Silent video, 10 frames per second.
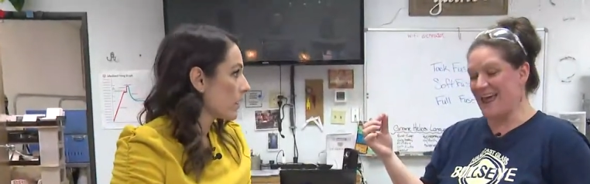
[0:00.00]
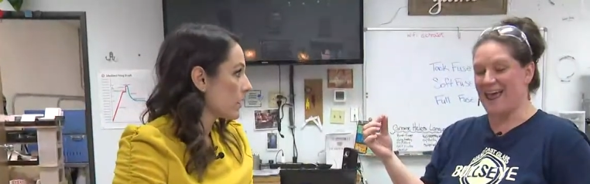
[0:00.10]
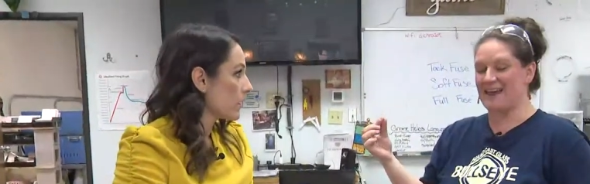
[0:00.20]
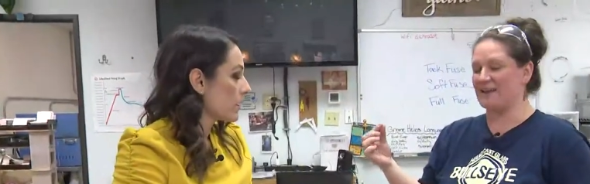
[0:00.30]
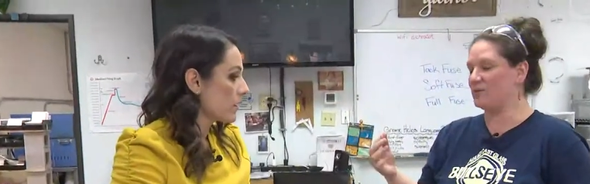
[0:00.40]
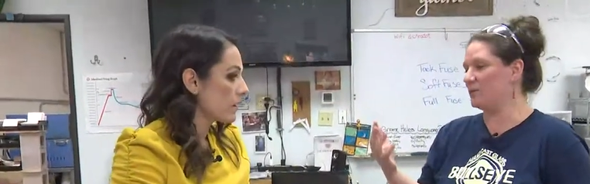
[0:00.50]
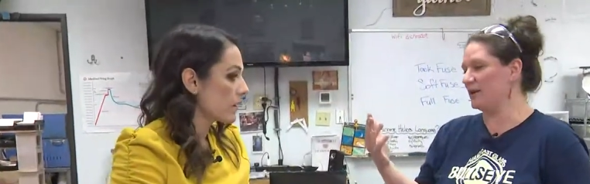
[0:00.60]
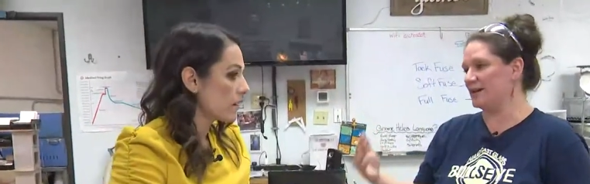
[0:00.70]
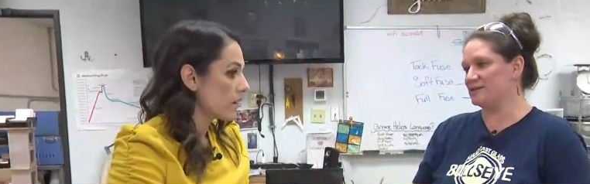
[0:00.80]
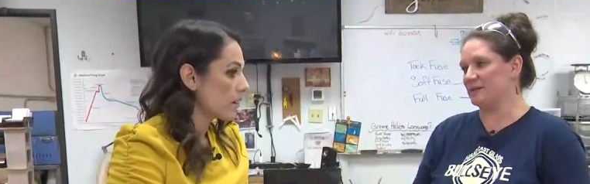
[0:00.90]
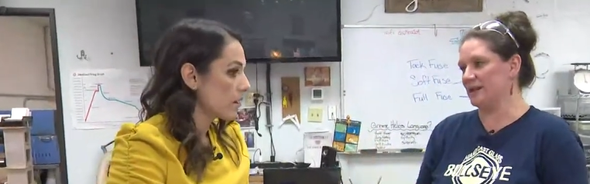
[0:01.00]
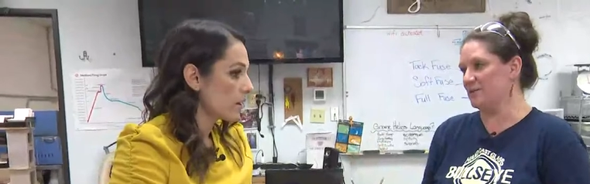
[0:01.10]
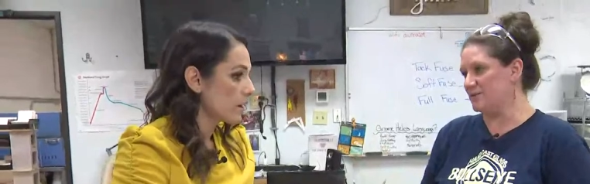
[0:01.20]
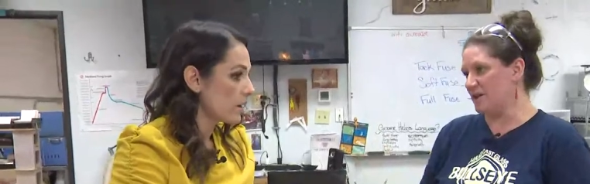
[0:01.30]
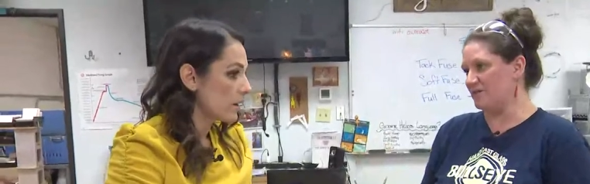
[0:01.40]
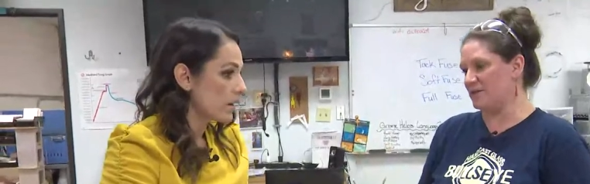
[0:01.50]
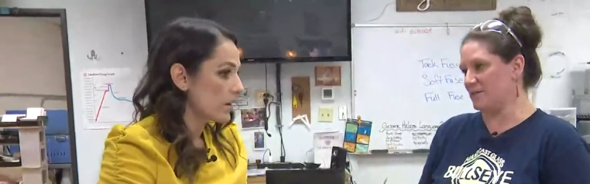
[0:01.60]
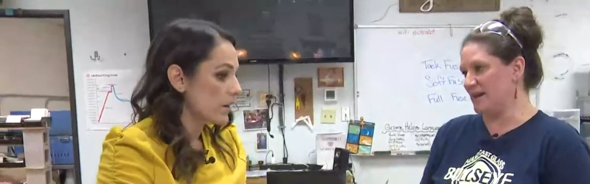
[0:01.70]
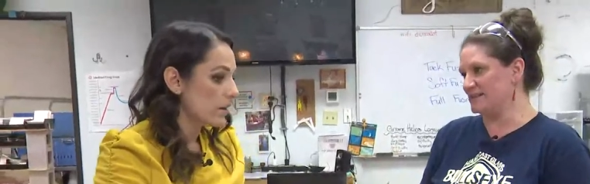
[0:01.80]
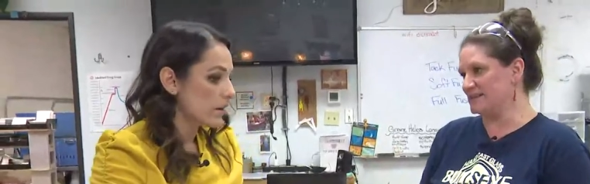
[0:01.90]
Speaker 1: and we like to play with all of them
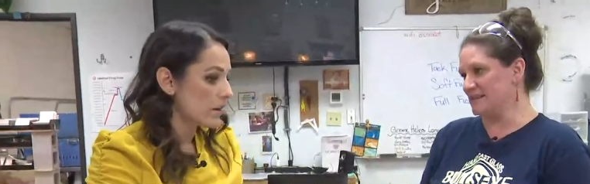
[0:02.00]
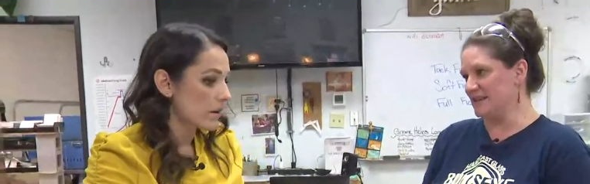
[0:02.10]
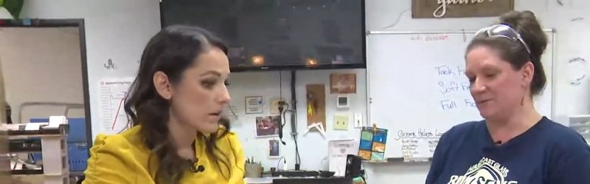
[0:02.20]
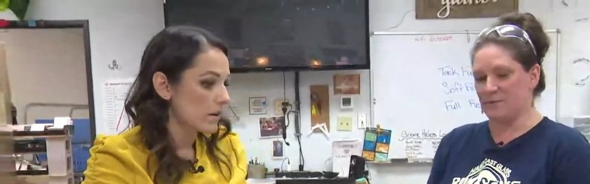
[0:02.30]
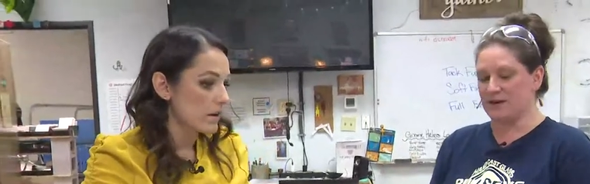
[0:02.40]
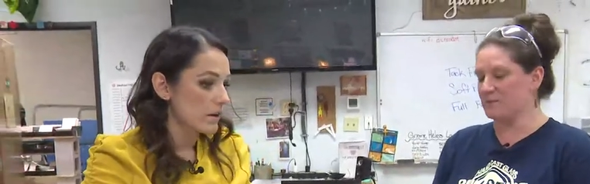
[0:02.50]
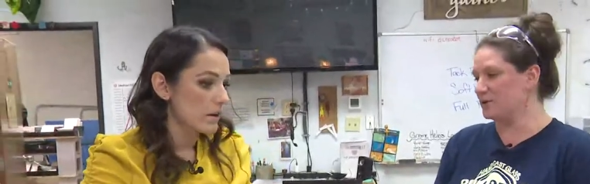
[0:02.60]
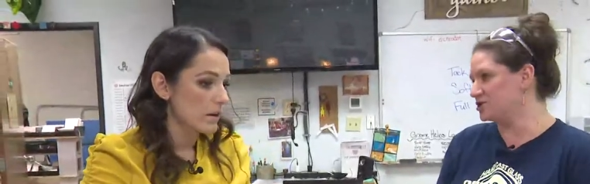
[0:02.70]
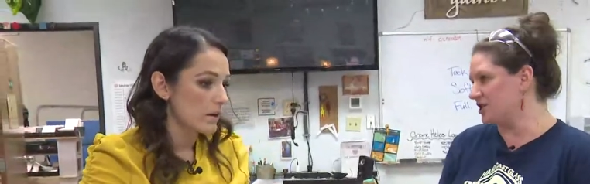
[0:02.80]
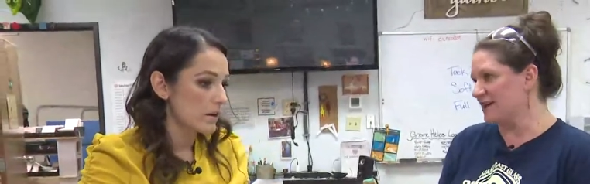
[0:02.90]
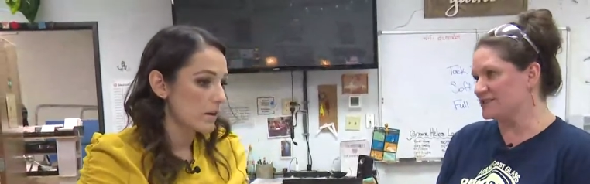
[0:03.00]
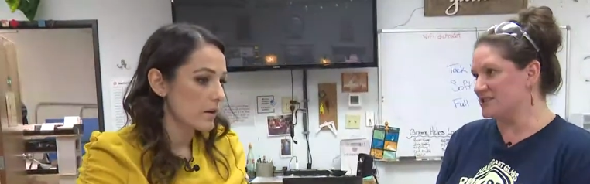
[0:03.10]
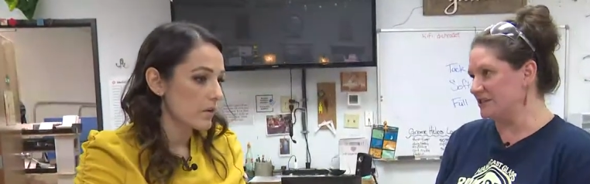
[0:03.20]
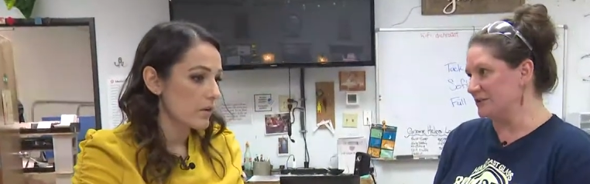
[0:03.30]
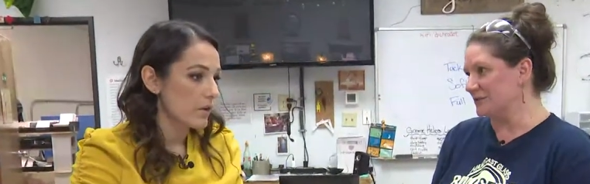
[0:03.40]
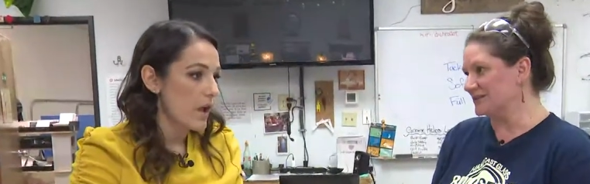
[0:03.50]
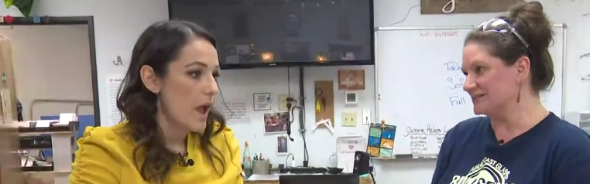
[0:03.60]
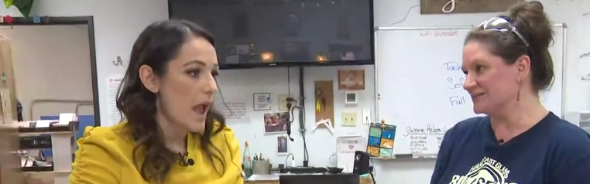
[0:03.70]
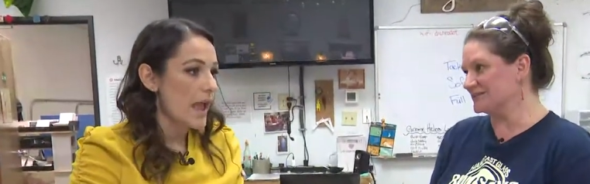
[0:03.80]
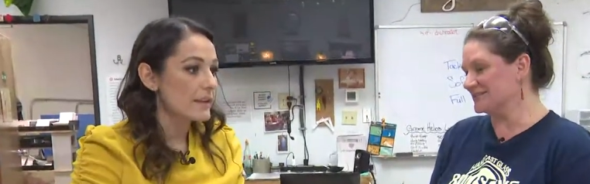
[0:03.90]
and see what we can push glass to do.
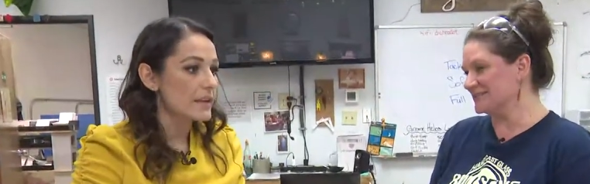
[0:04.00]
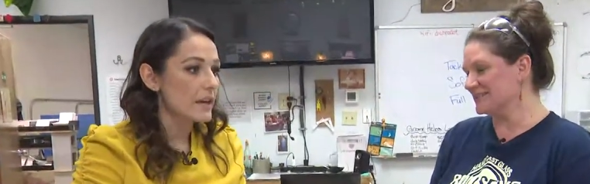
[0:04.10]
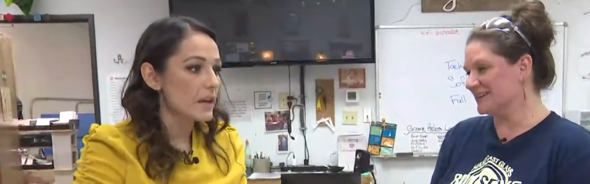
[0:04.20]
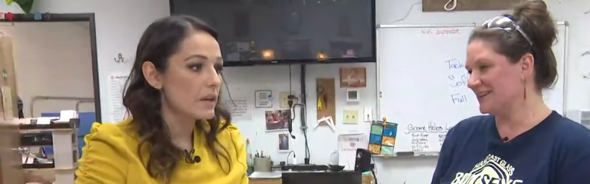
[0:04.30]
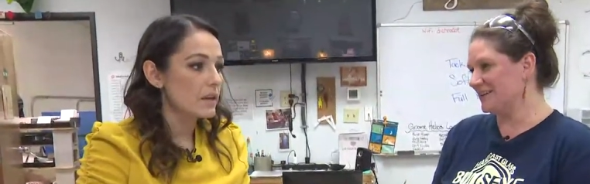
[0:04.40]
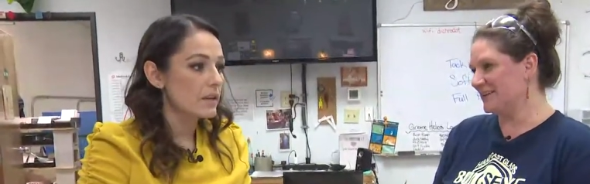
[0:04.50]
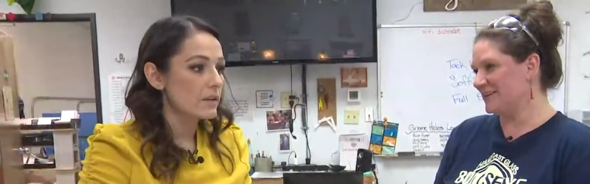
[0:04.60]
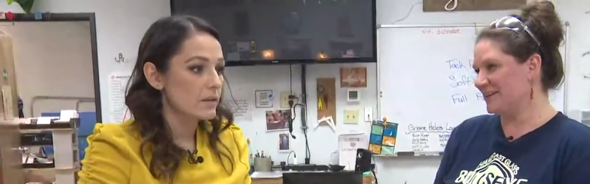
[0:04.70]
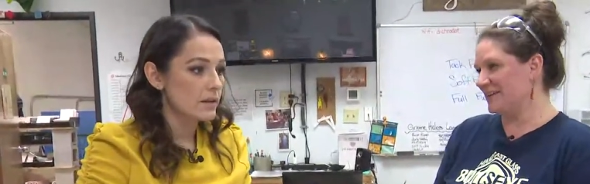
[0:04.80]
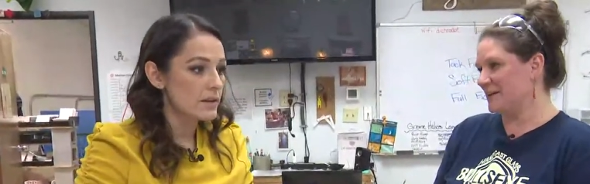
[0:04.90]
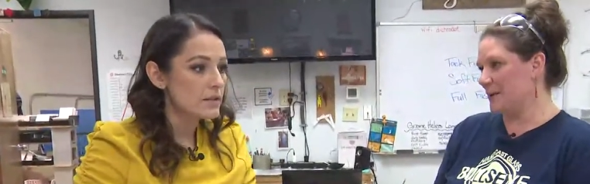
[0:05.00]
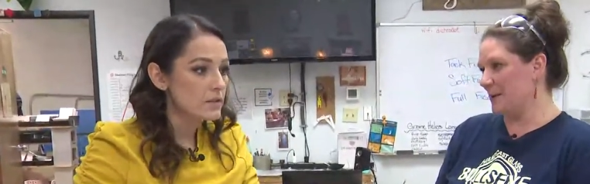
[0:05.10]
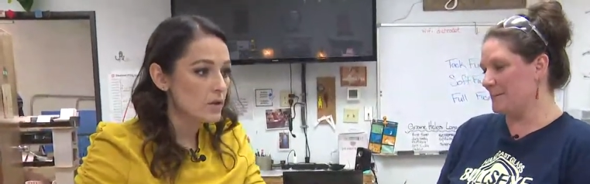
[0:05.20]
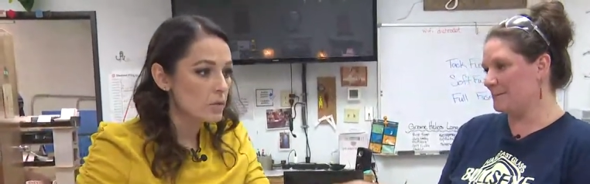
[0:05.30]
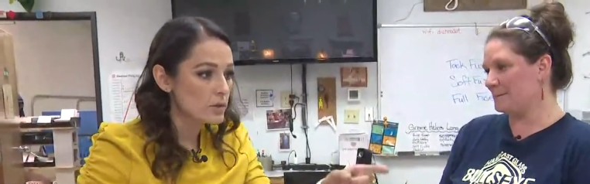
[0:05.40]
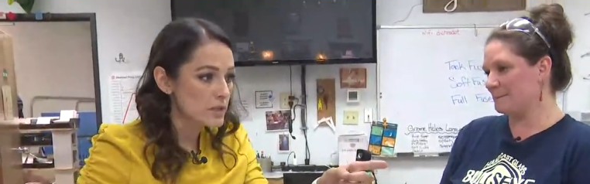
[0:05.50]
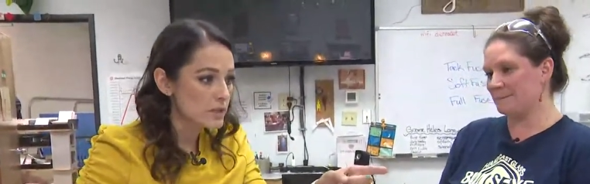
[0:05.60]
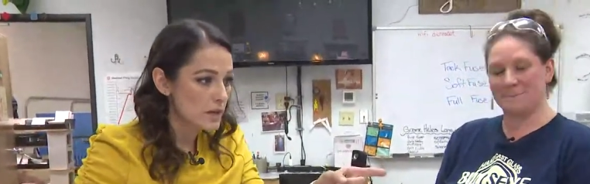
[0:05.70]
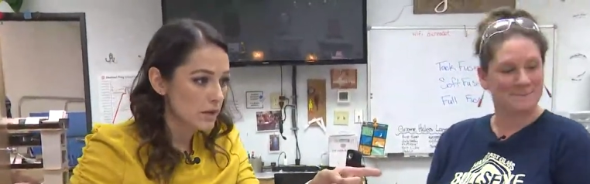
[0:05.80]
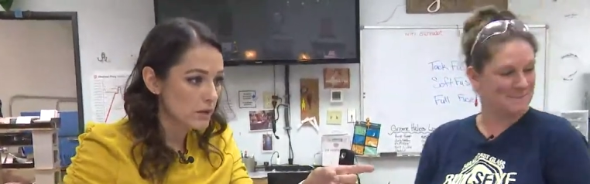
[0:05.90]
And it, get so
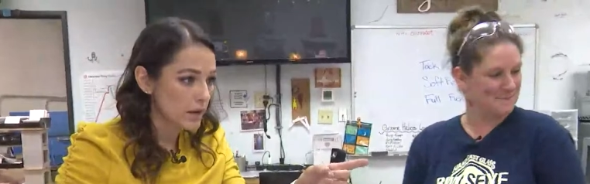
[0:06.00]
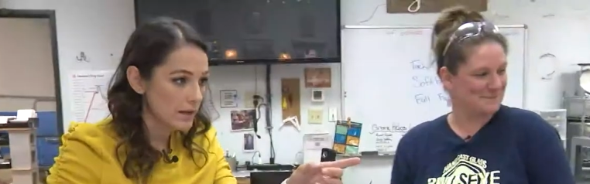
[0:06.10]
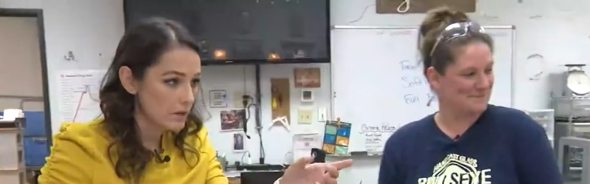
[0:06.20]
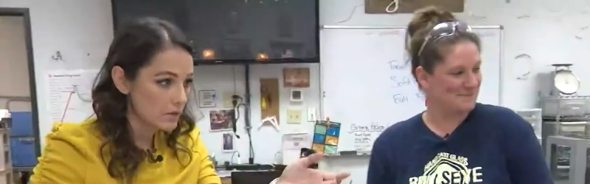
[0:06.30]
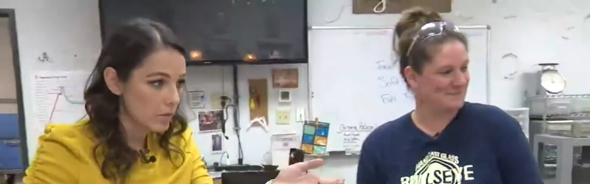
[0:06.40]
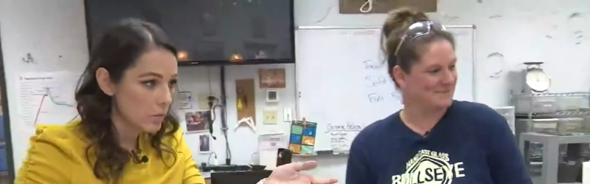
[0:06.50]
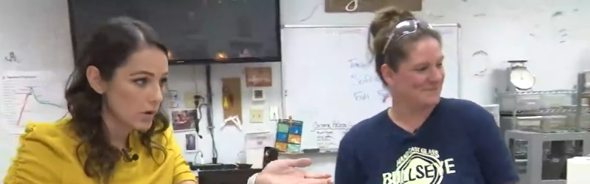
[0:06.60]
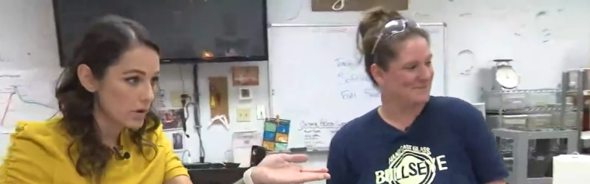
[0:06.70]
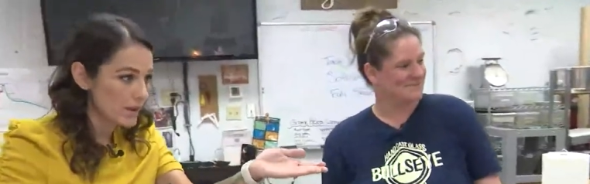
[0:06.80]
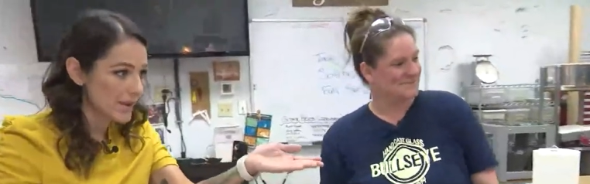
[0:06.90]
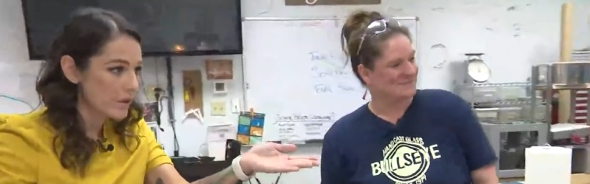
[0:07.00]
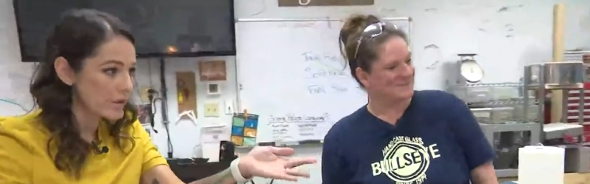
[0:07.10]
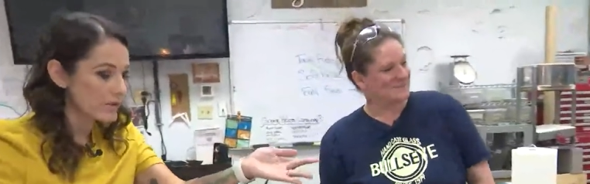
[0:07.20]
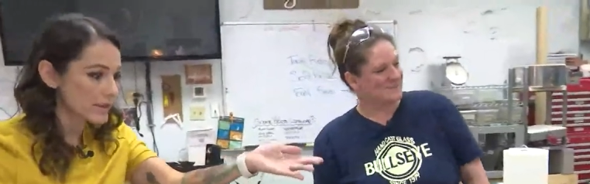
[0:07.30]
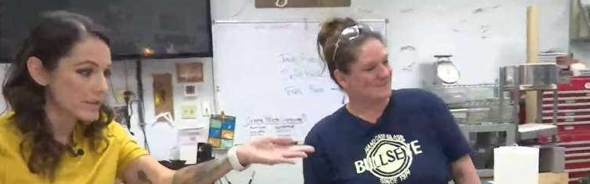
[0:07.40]
Speaker 2: detailed. Like what that looks like